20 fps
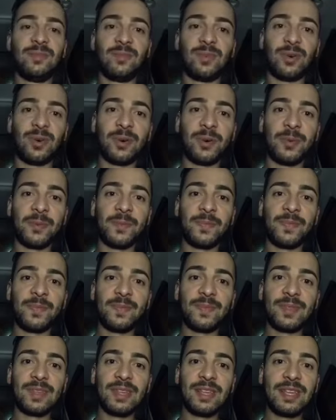more.
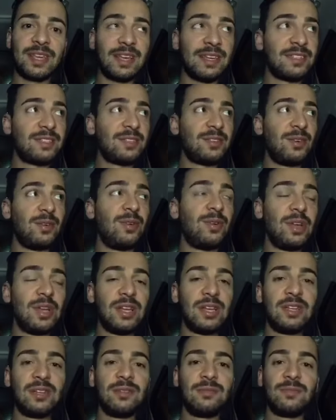Okay, so
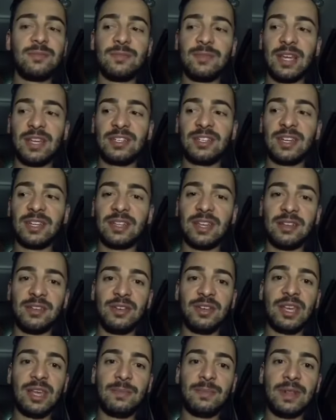make sure that you
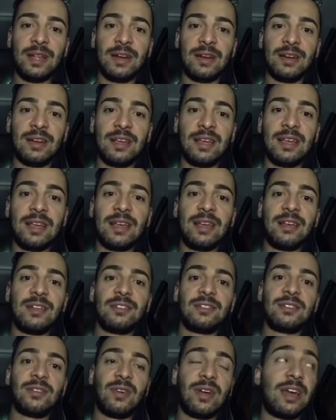keep learning.
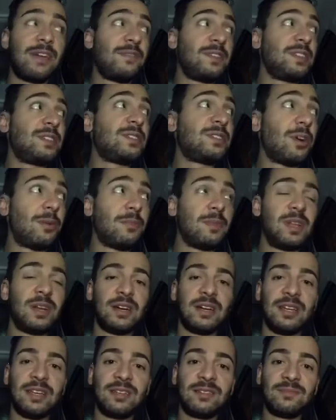Don't ever stop
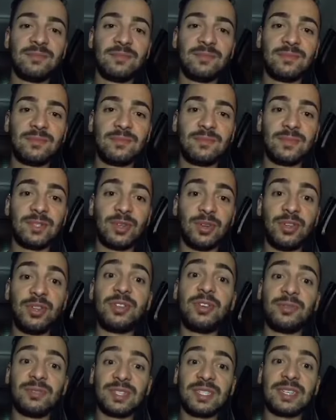learning so you
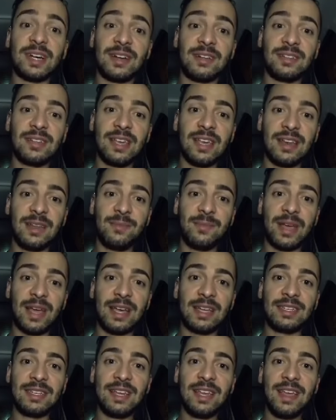don't start getting
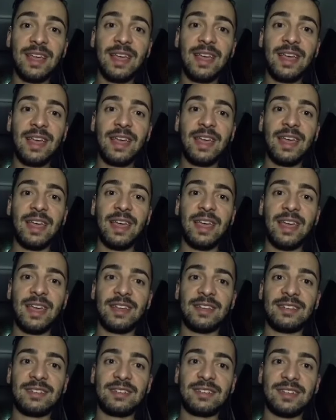bad.
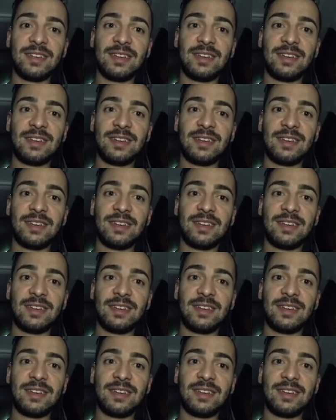And